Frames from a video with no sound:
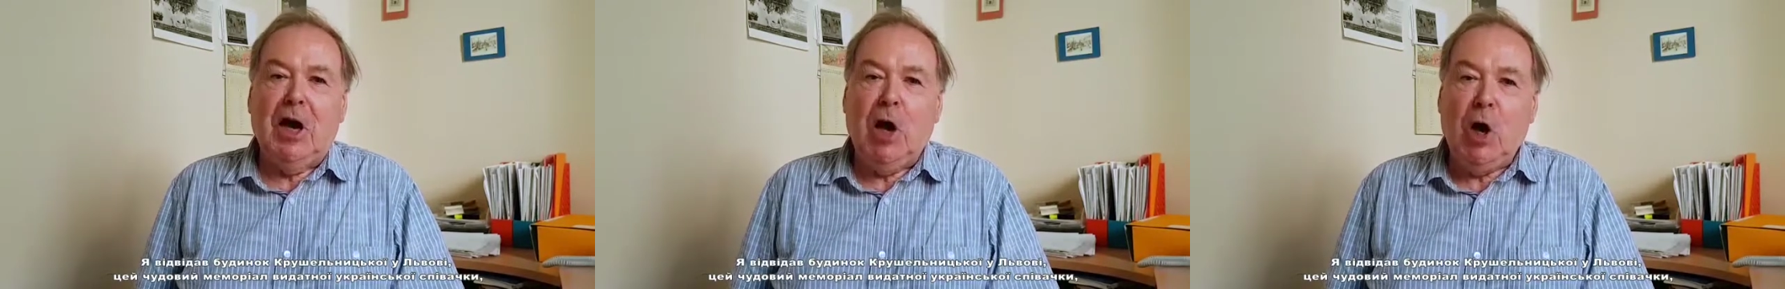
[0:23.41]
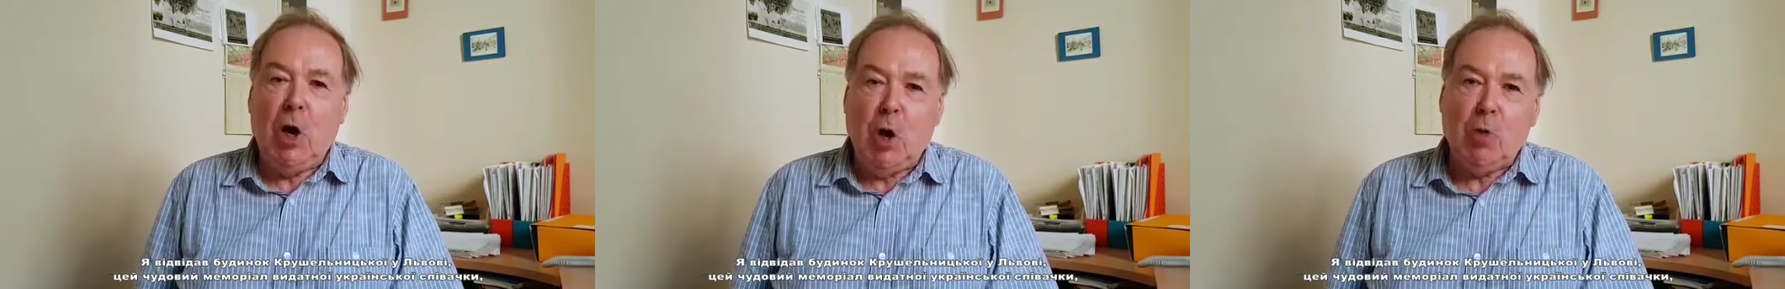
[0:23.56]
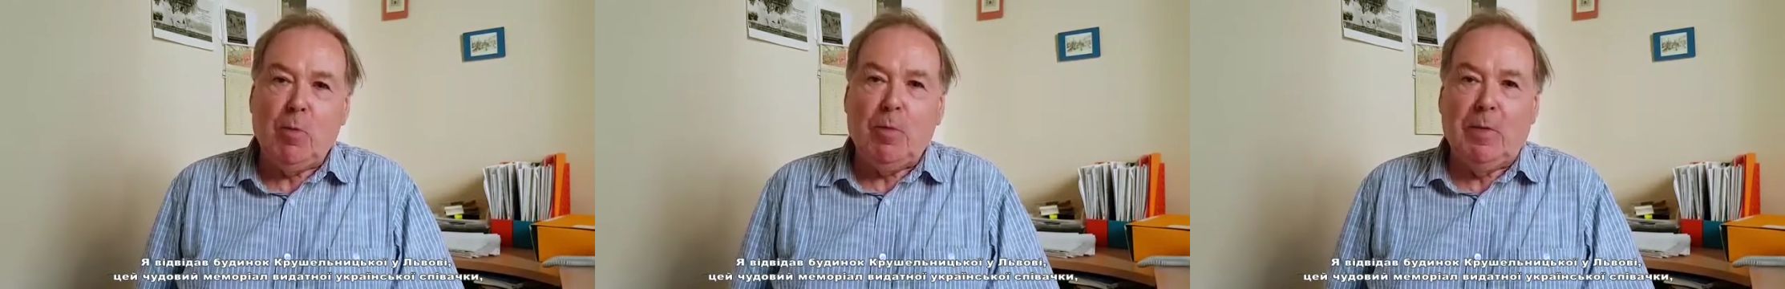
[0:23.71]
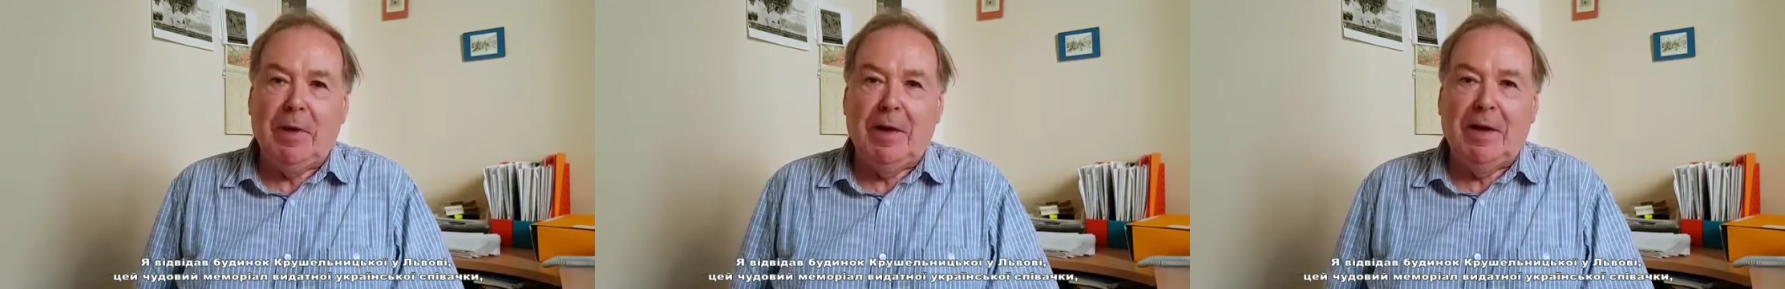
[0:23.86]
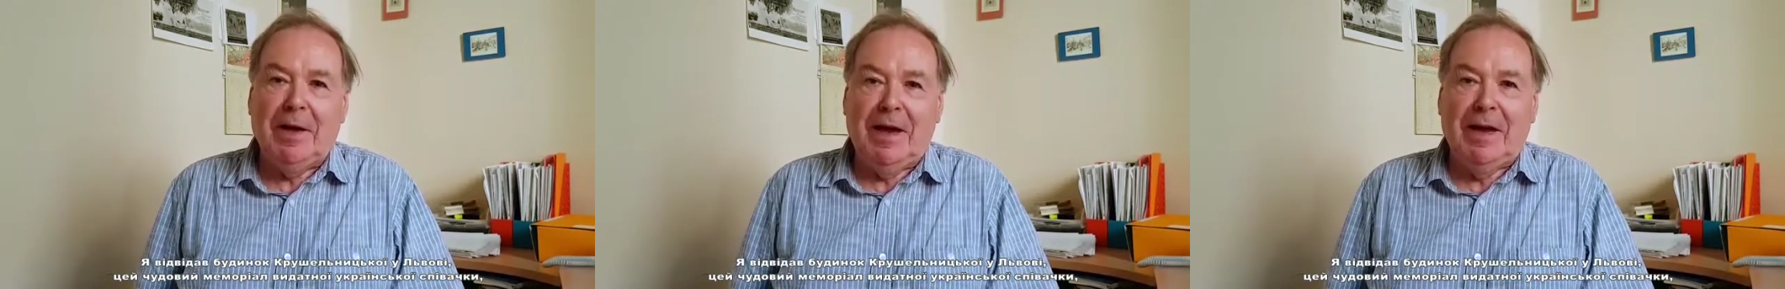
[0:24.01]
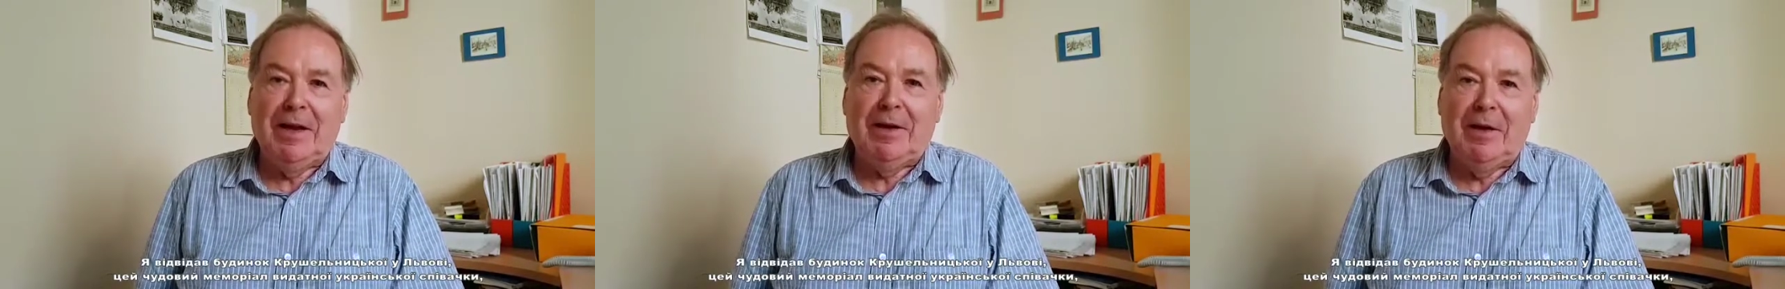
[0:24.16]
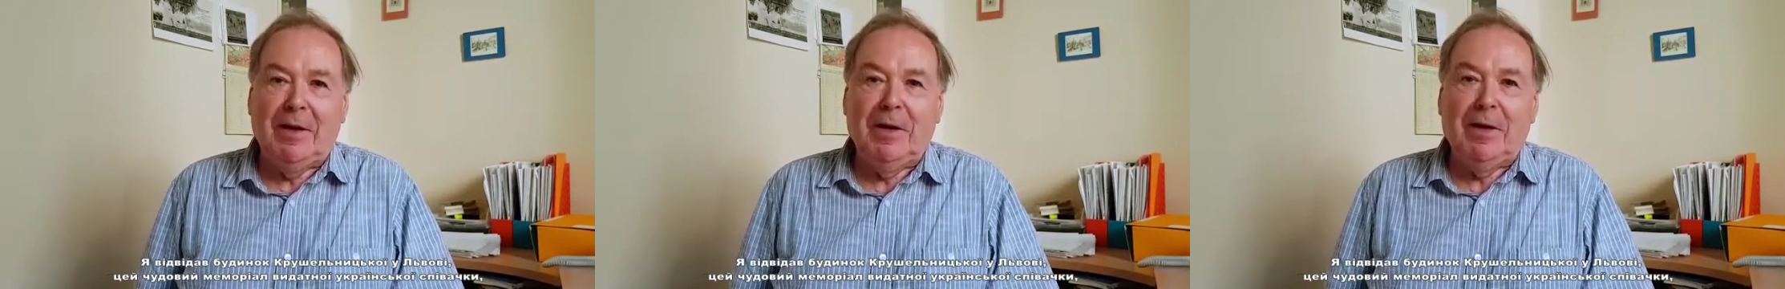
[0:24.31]
home
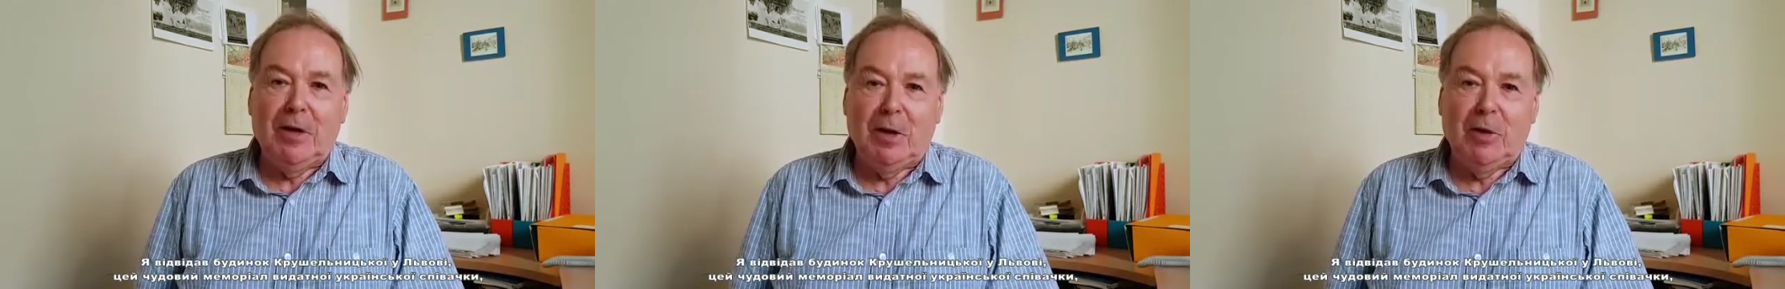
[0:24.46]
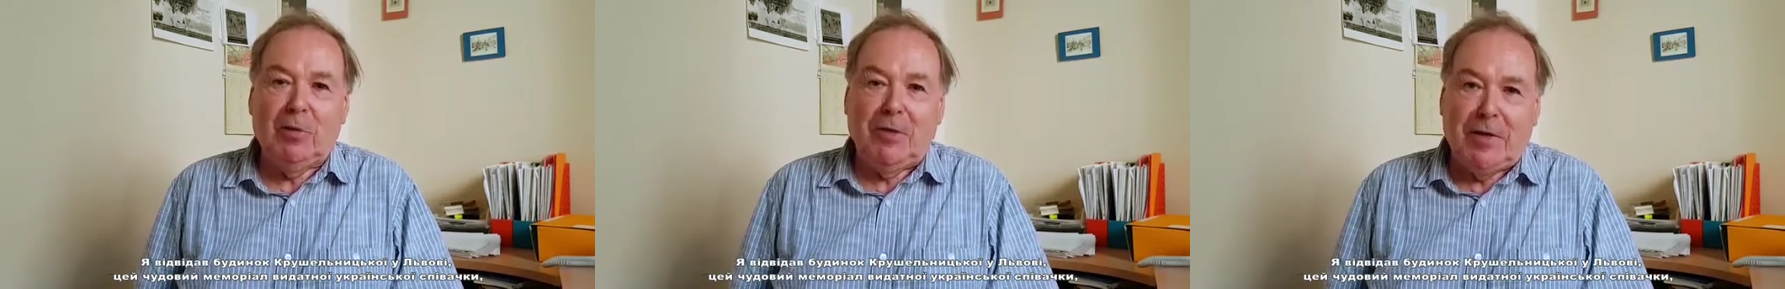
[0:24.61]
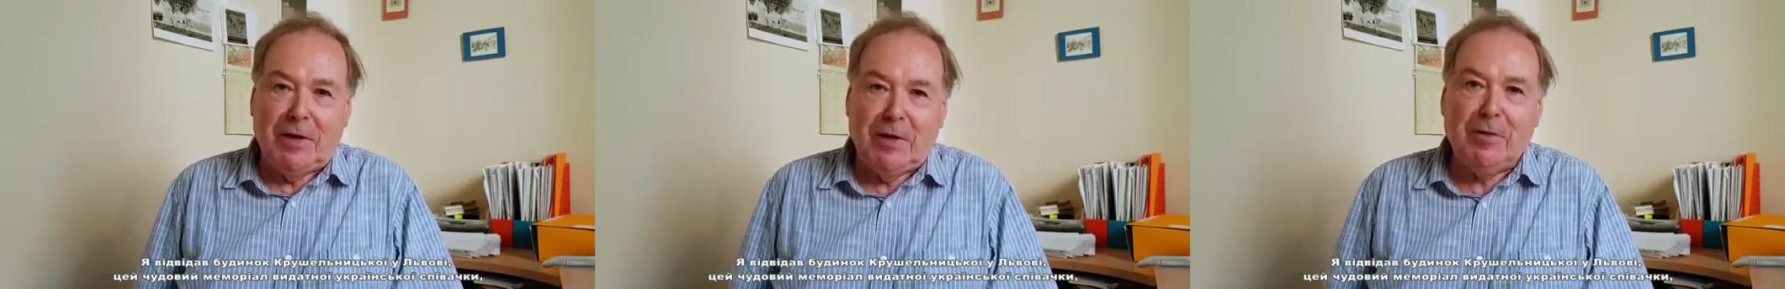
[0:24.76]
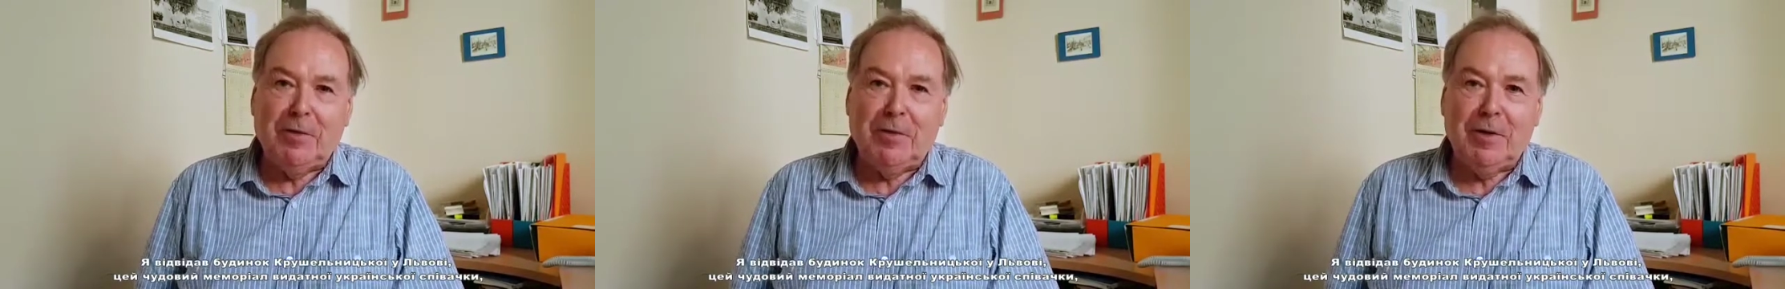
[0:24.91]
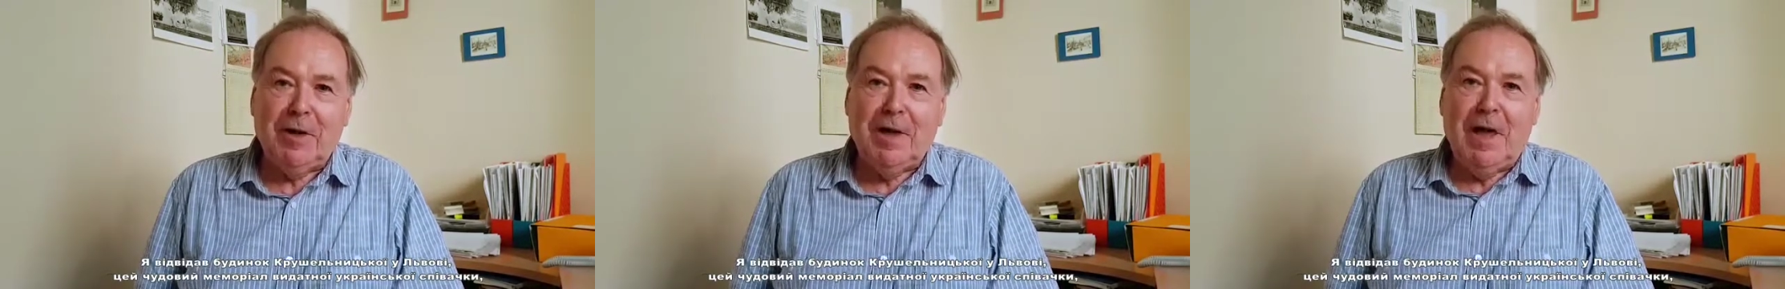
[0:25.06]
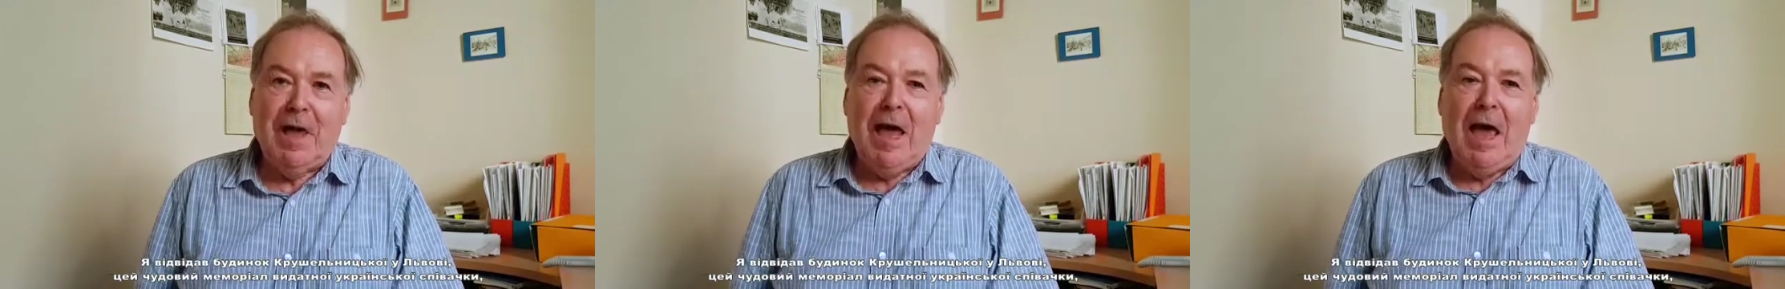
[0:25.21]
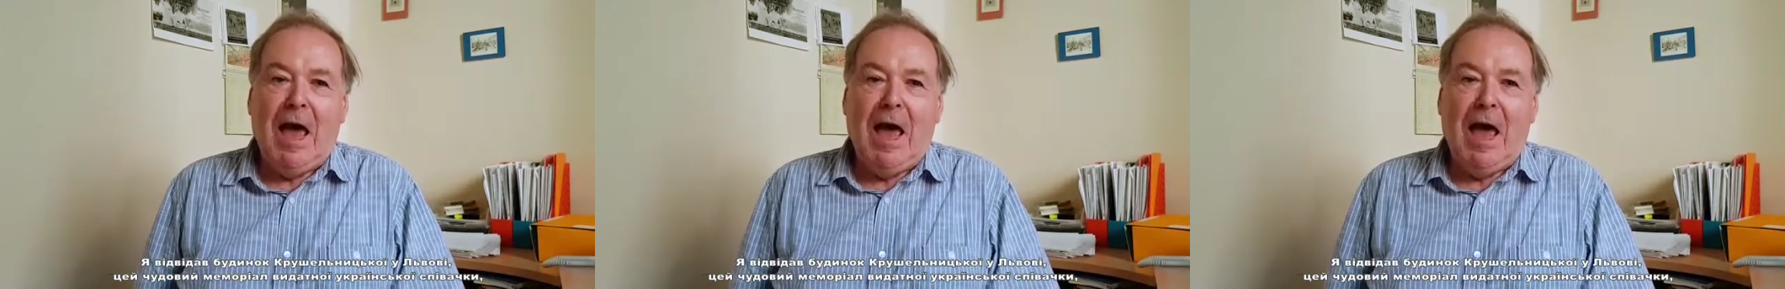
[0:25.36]
in Lviv,